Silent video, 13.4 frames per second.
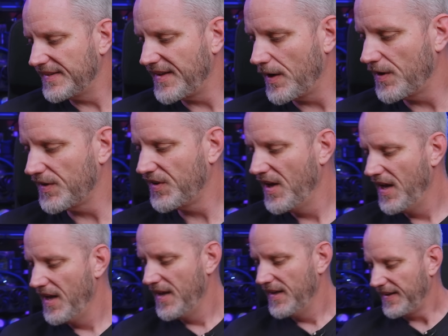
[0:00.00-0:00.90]
There's
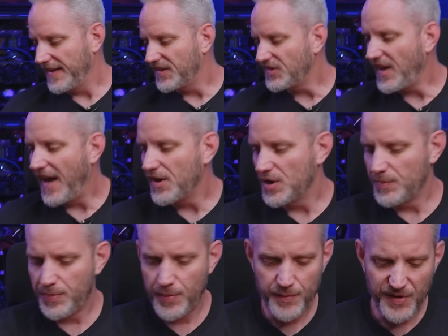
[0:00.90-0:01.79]
like
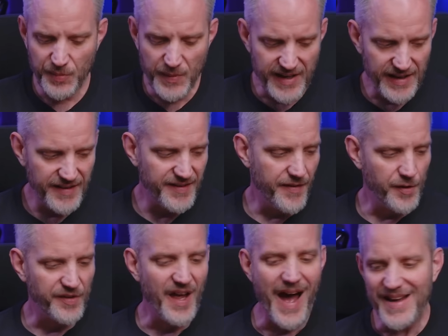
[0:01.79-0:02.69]
standard speeds and
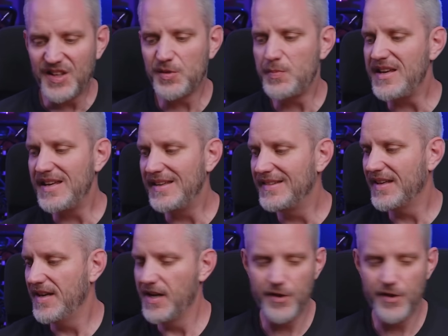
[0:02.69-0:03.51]
there's high speeds.